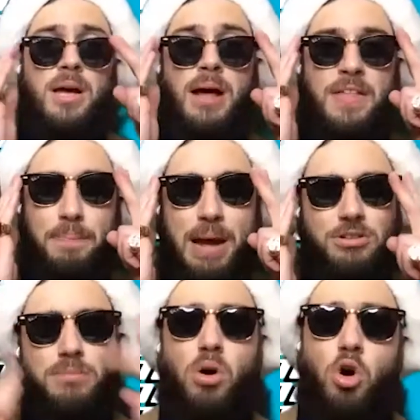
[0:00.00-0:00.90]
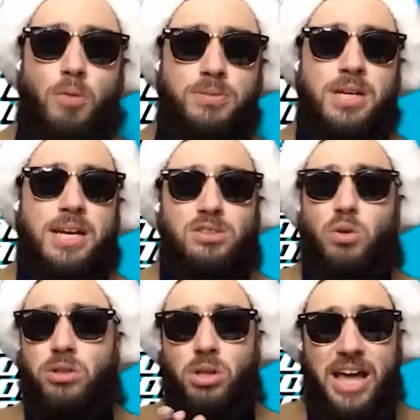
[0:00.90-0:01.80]
I think Patrick Mahomes is
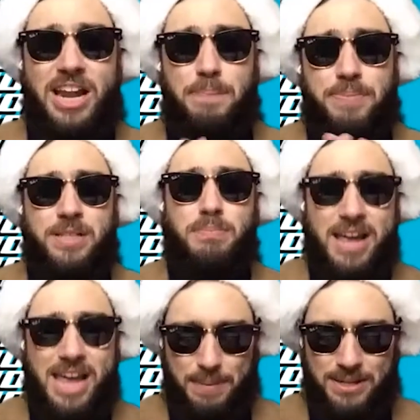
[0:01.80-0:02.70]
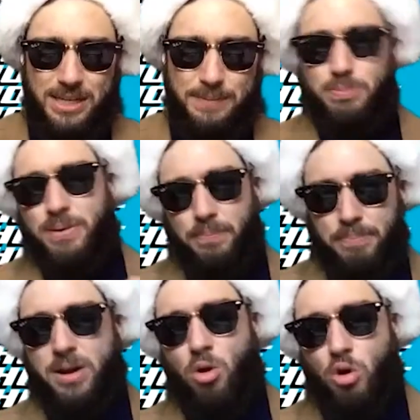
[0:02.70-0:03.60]
going to light up this Miami team. It's been a
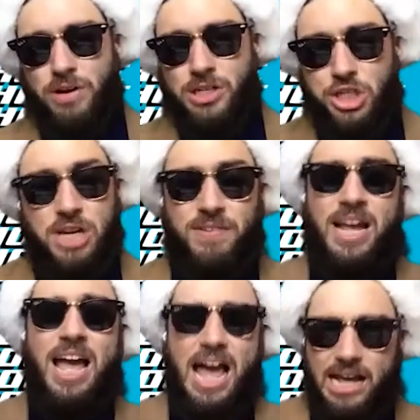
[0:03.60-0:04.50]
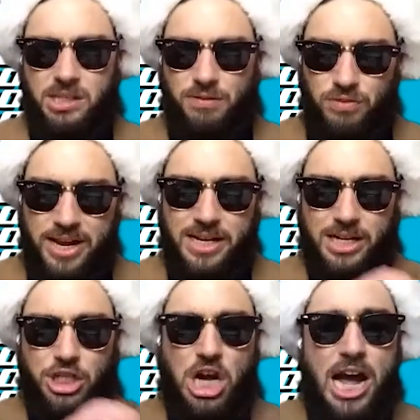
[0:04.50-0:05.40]
bit overachieving as of late.
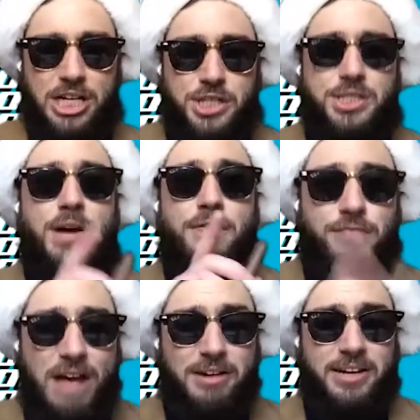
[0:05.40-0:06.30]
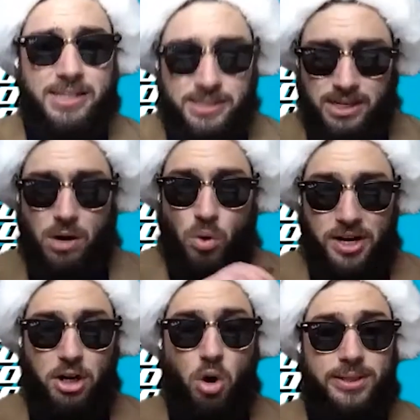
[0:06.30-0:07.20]
Chargers, Falcons. We're going
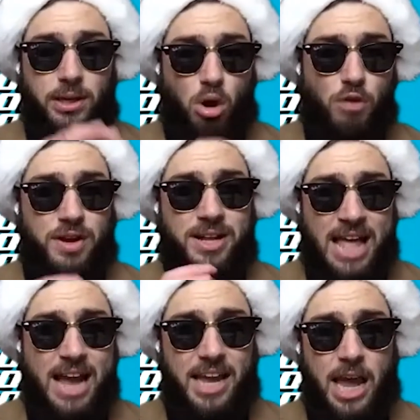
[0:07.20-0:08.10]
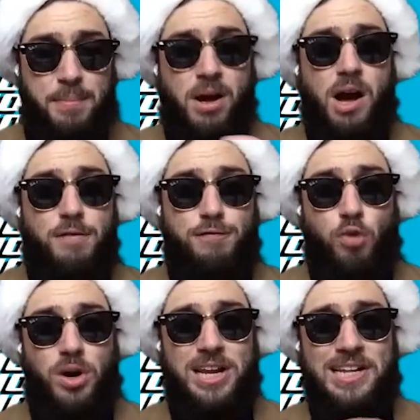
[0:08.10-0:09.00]
to go with the over in that game of
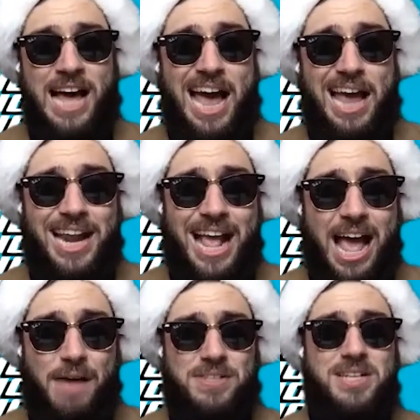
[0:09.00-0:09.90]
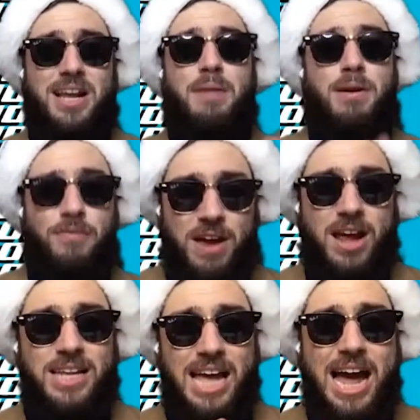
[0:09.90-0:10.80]
49.5. I think it's going to be a
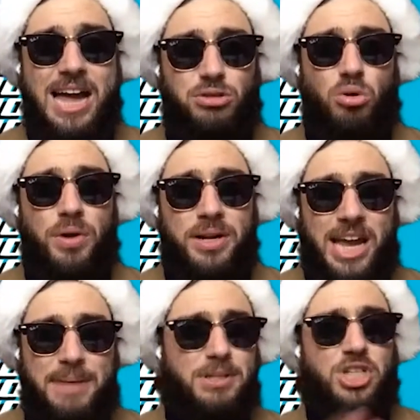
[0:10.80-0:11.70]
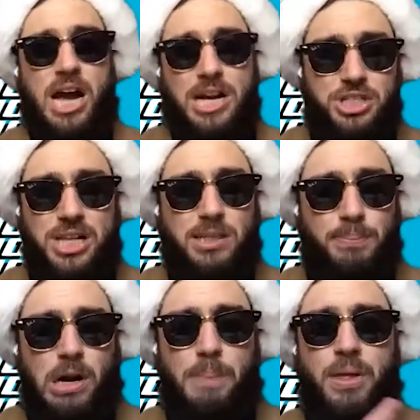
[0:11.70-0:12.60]
fairly high scoring game. The Chargers like to
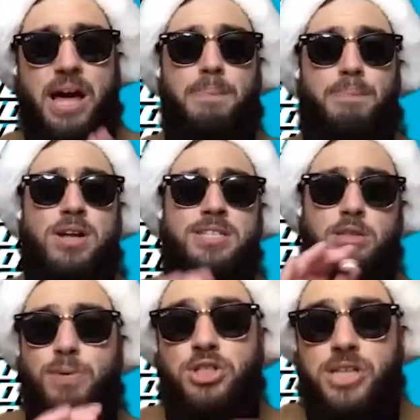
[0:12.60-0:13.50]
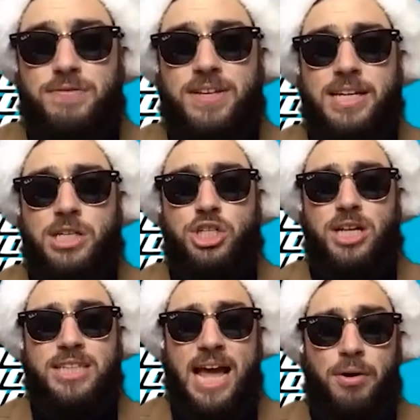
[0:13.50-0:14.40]
put up a lot of points, especially after getting shut
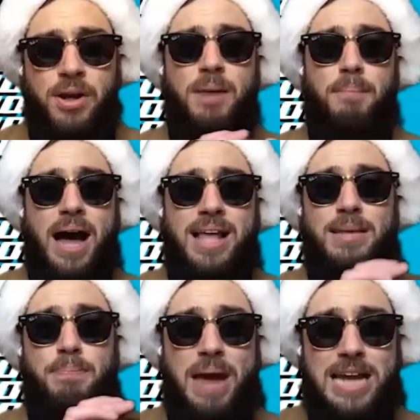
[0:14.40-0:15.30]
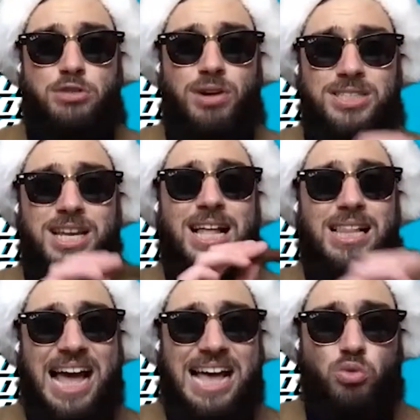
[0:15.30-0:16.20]
down by the Patriots
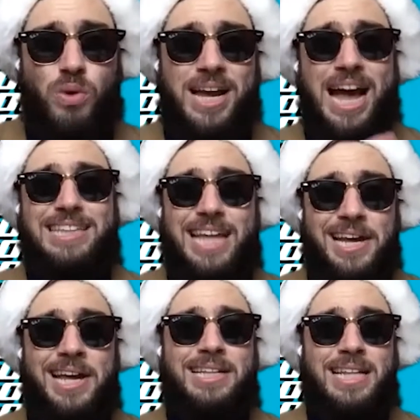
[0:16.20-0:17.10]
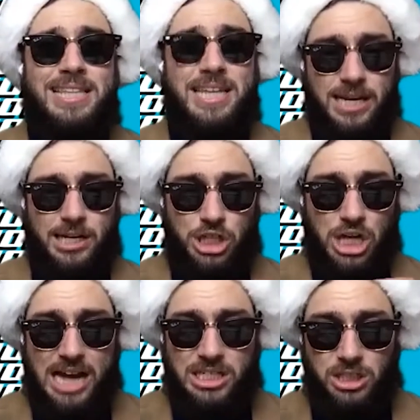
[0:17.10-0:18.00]
last week. I think that the
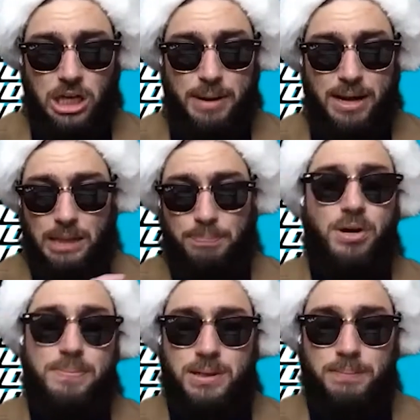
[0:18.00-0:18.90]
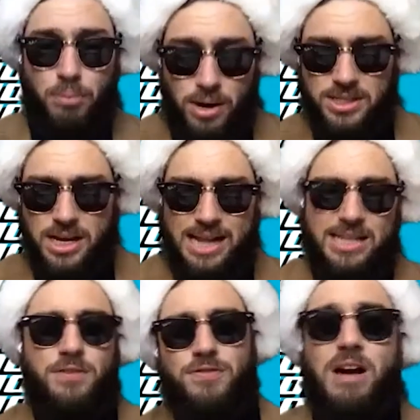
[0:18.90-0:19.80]
Chargers come out. They put up some points. I
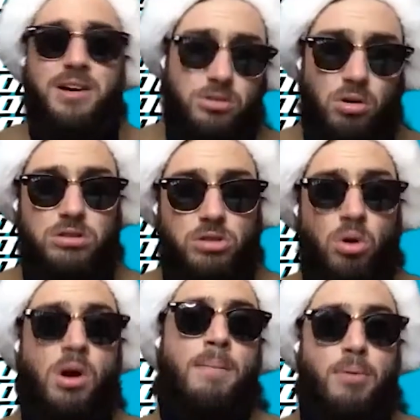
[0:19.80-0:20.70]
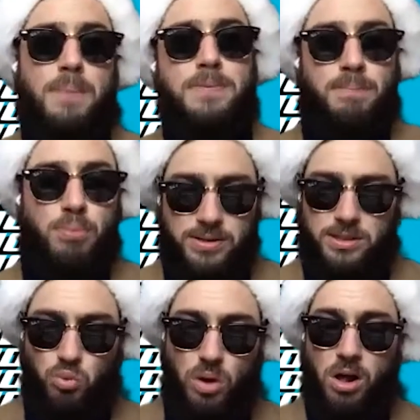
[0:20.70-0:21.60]
think the Falcons also put up some points
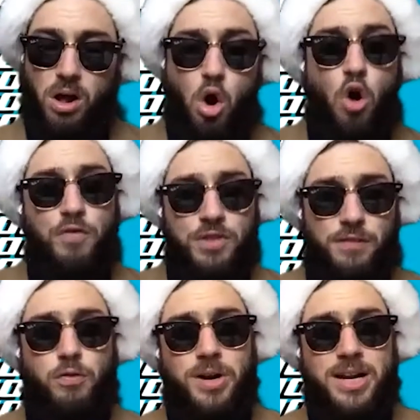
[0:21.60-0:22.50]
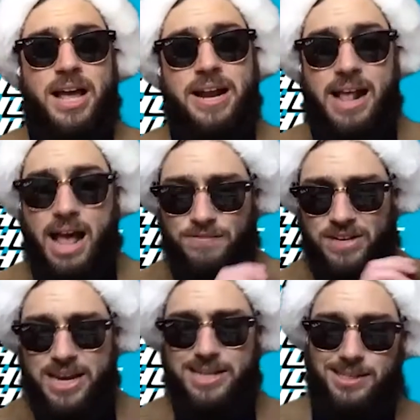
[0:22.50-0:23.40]
as well over the 49.5
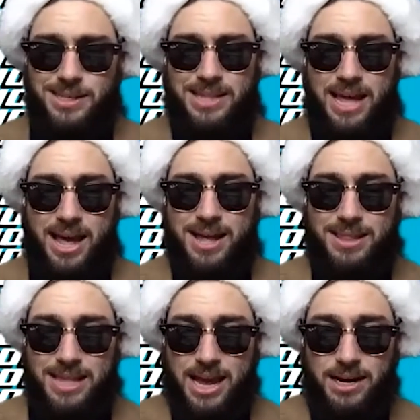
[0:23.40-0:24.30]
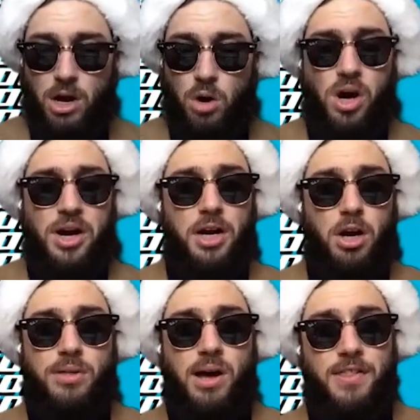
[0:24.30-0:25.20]
easily there. Then we're going to go
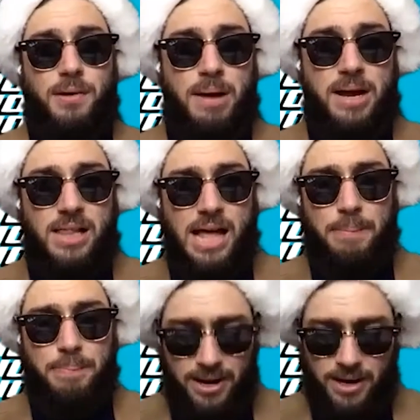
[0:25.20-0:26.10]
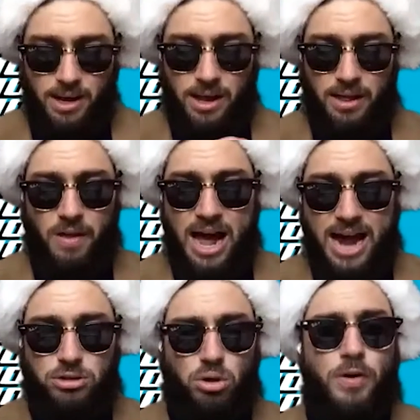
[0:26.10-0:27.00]
with another money line pick, another
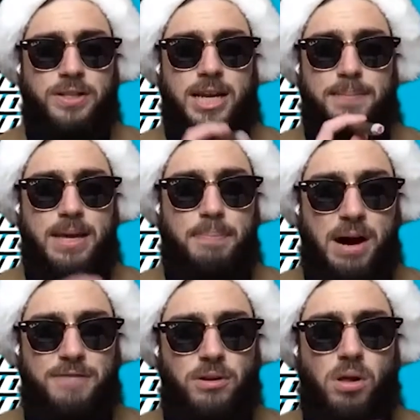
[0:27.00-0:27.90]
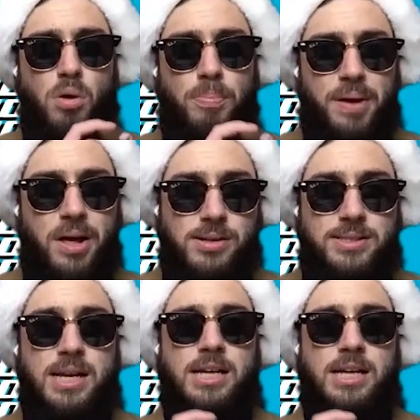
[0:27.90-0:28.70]
high scoring team, the Buffalo Bills.